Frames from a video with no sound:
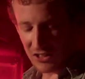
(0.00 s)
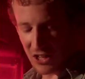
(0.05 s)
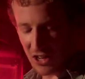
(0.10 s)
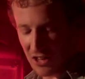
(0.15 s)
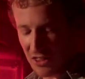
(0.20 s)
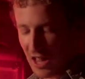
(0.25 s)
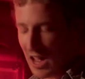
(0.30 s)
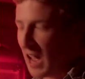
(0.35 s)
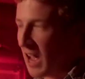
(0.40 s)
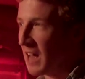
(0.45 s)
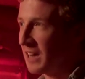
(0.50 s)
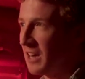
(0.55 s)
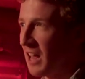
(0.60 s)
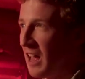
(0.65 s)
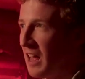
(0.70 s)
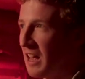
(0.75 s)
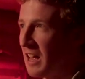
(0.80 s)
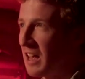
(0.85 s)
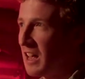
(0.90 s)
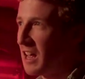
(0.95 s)
Turn the head
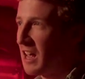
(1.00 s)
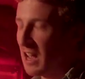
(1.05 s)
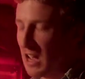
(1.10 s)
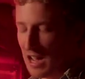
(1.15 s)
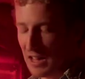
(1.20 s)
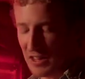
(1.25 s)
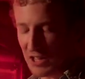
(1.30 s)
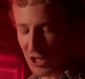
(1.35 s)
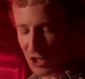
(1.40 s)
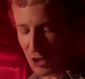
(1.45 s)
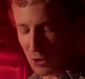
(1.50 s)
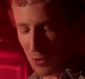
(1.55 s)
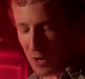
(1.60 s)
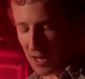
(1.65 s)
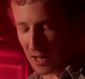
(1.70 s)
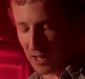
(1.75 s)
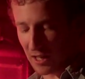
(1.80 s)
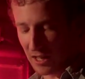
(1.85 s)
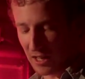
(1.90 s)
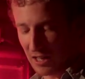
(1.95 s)
and then
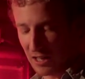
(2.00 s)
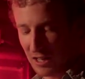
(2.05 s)
swing.